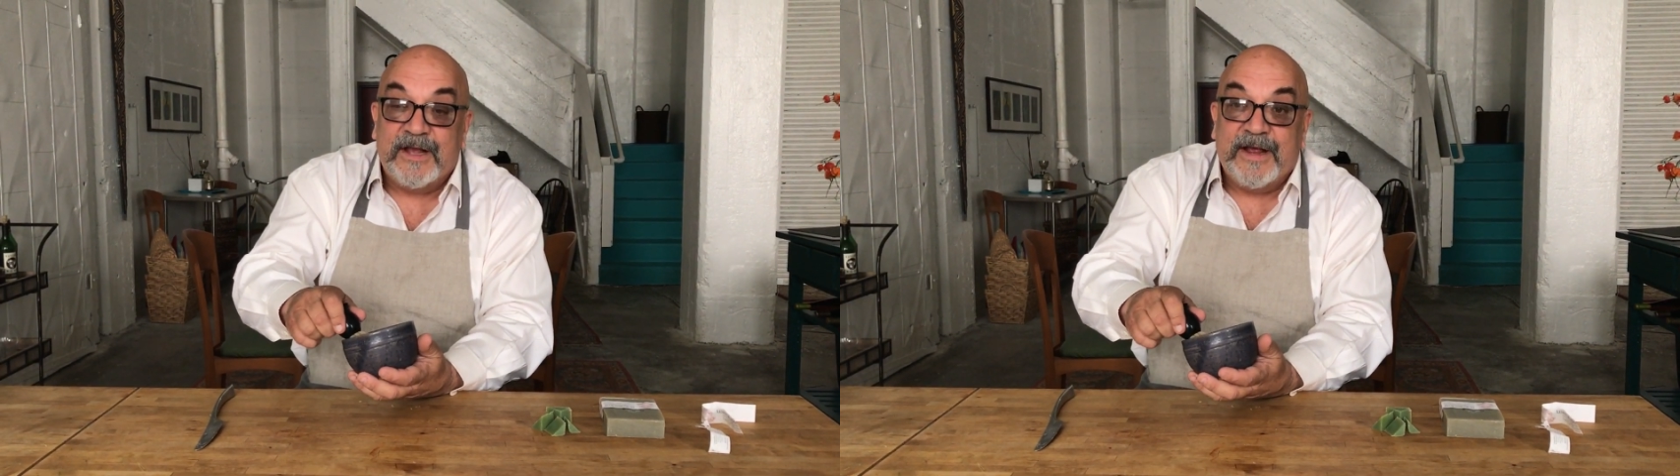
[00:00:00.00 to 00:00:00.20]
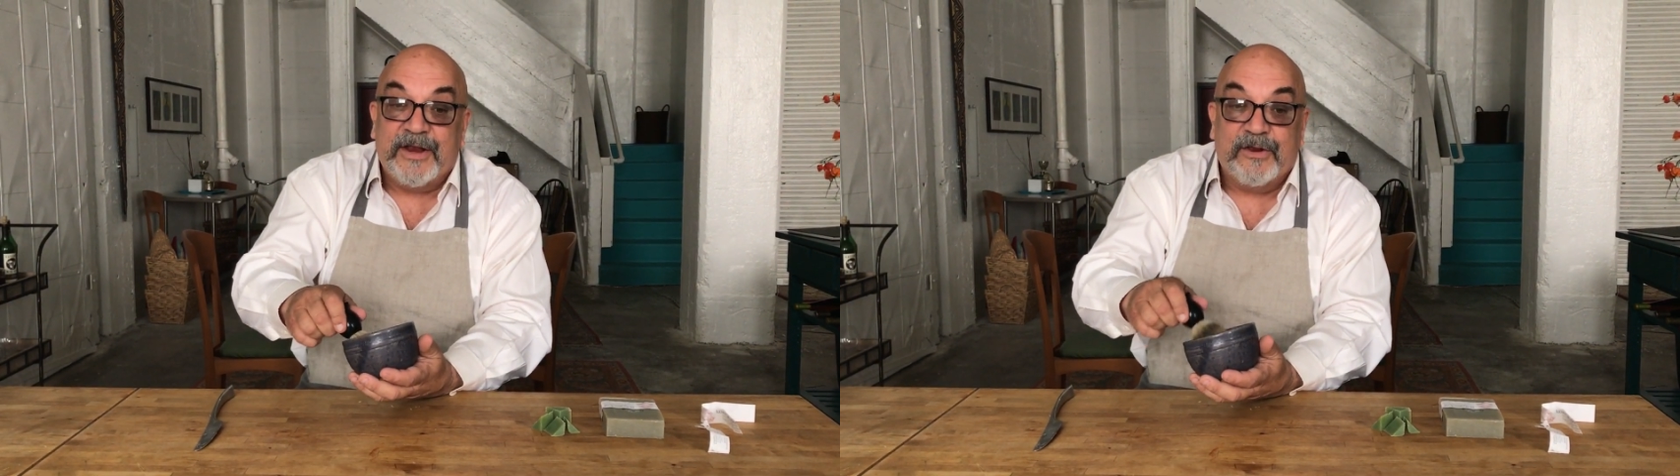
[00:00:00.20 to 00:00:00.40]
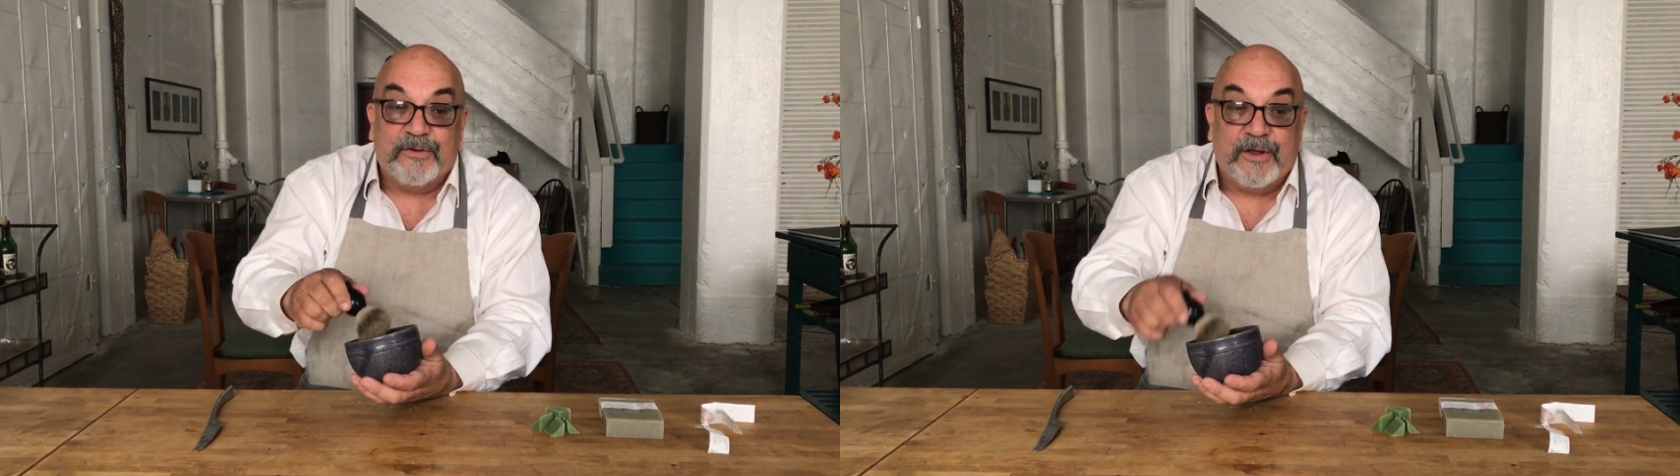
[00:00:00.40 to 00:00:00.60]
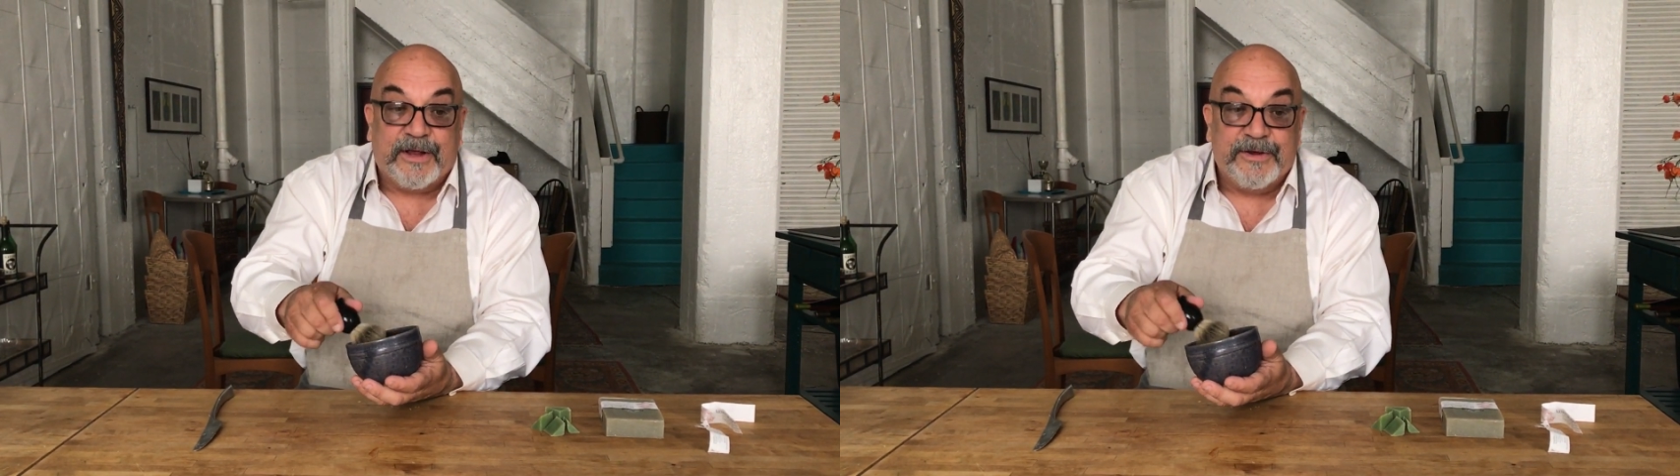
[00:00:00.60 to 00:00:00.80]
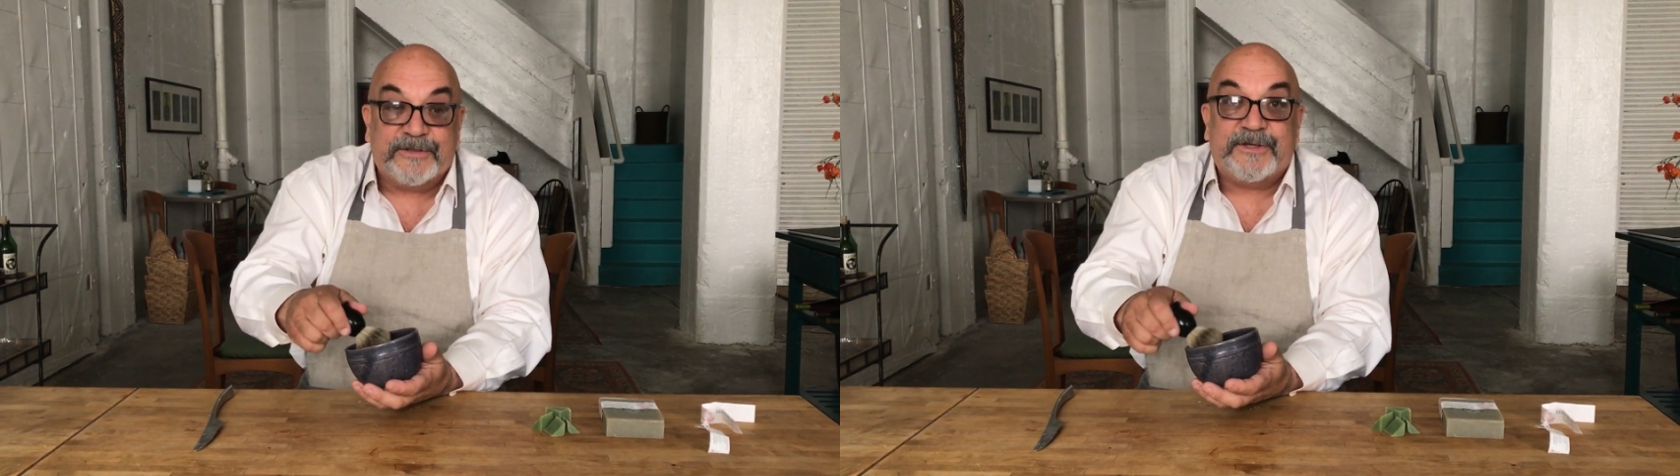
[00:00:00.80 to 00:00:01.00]
and you look
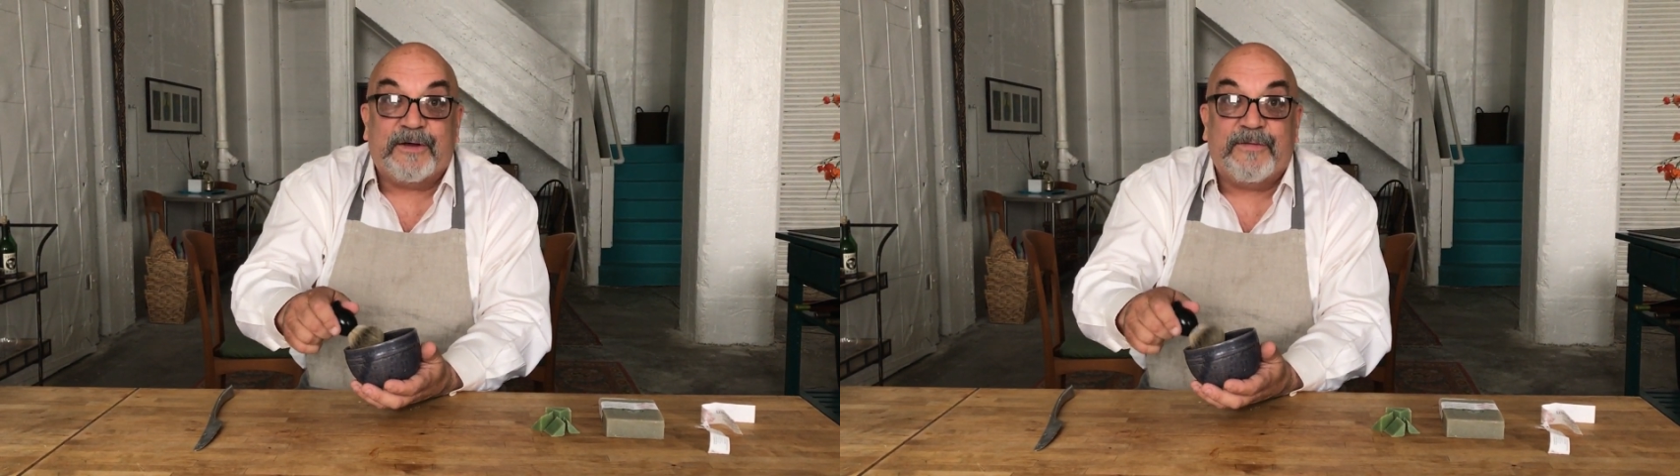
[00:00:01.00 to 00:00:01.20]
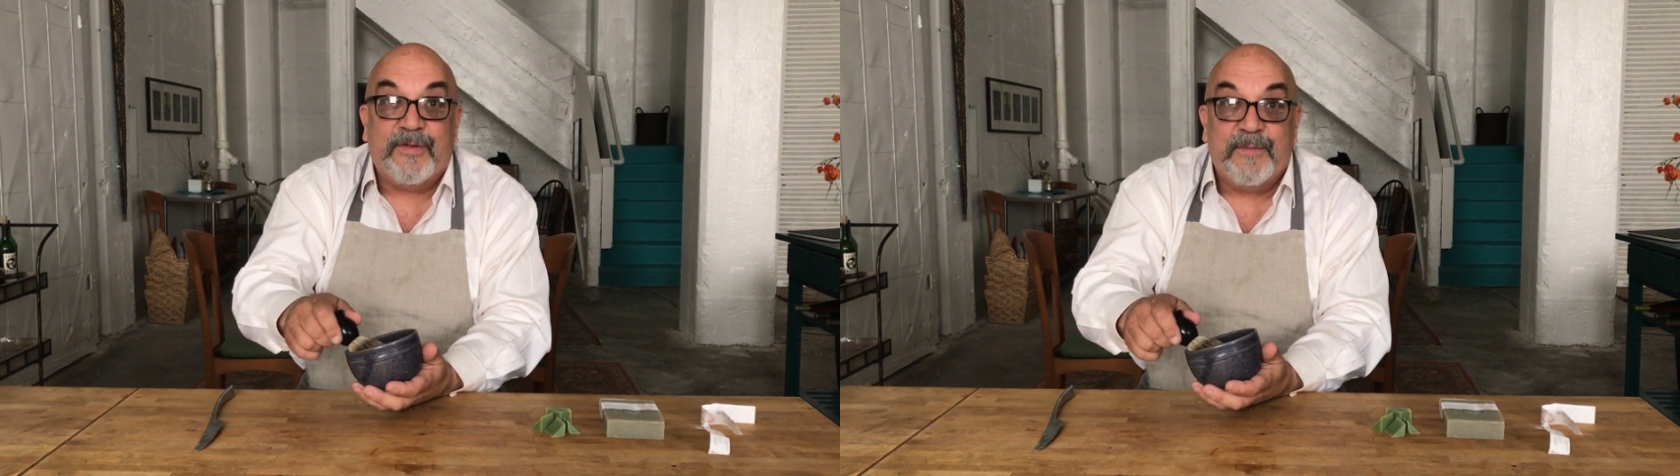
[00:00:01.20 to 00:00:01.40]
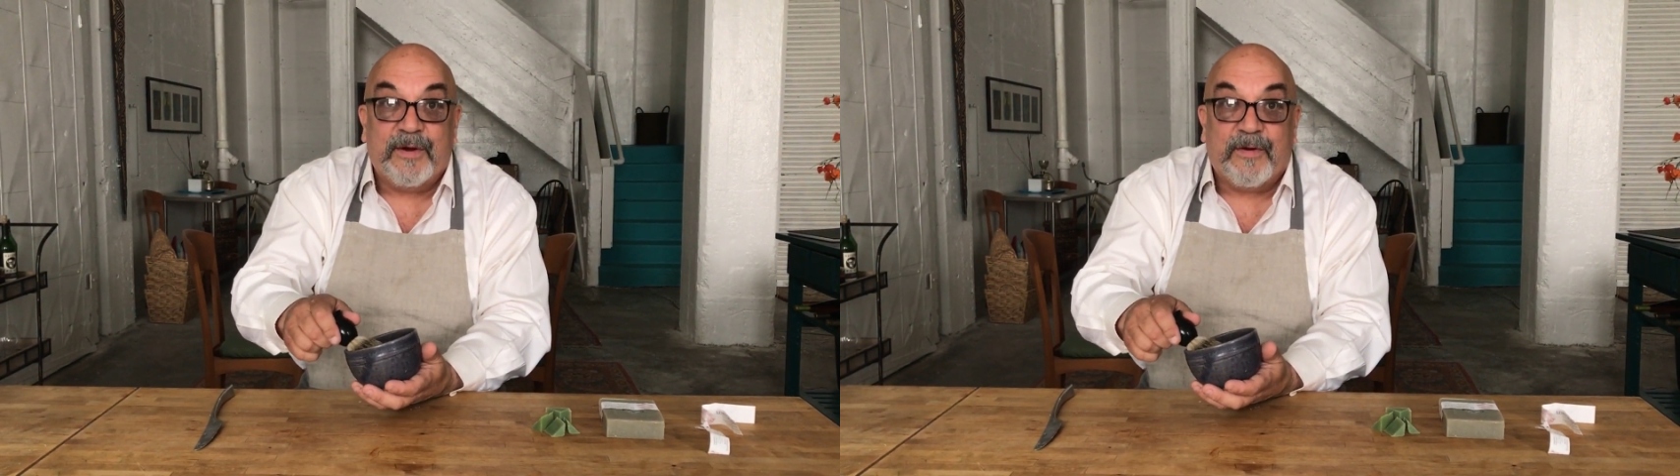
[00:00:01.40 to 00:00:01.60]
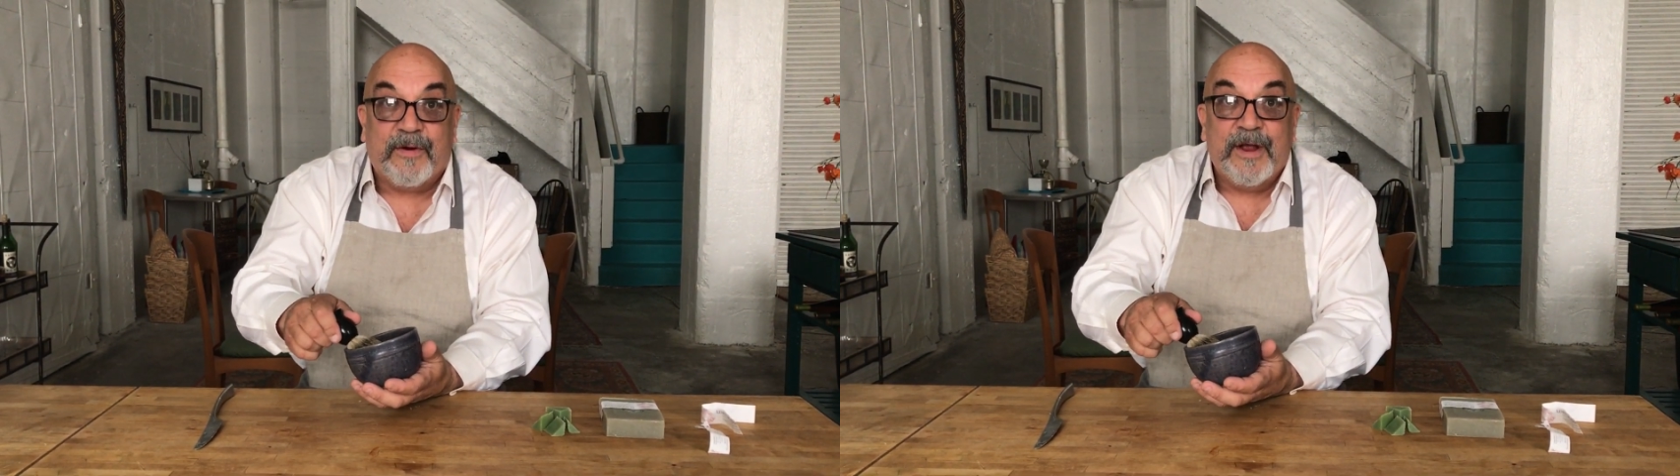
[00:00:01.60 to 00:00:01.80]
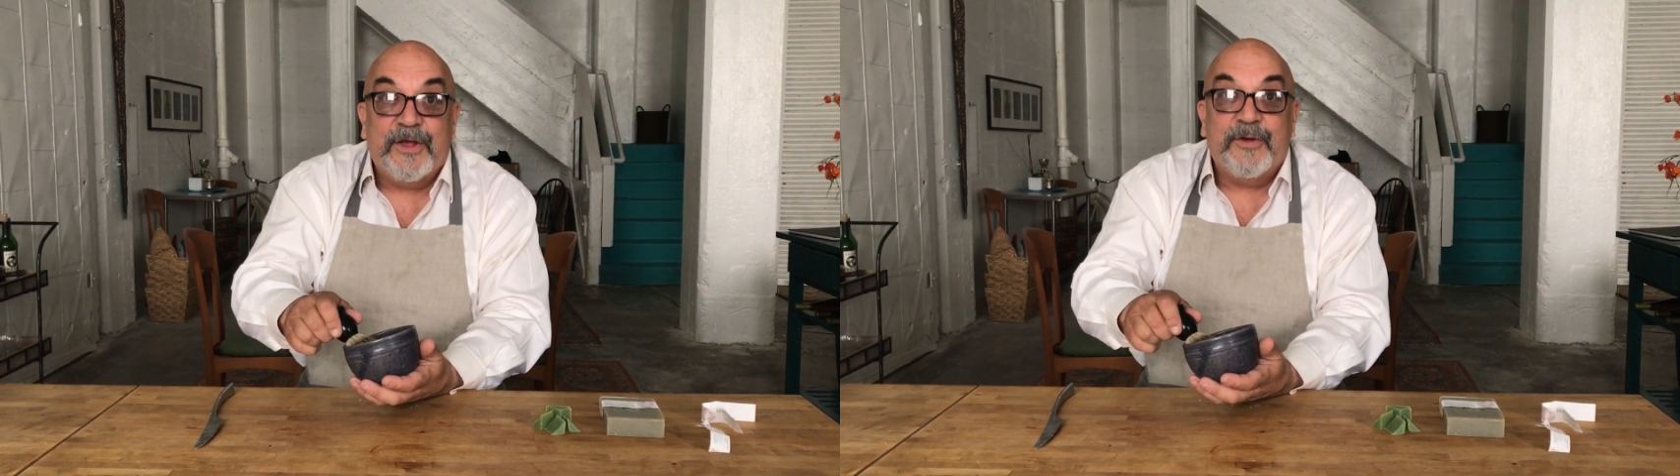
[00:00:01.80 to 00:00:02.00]
at yourself in the mirror,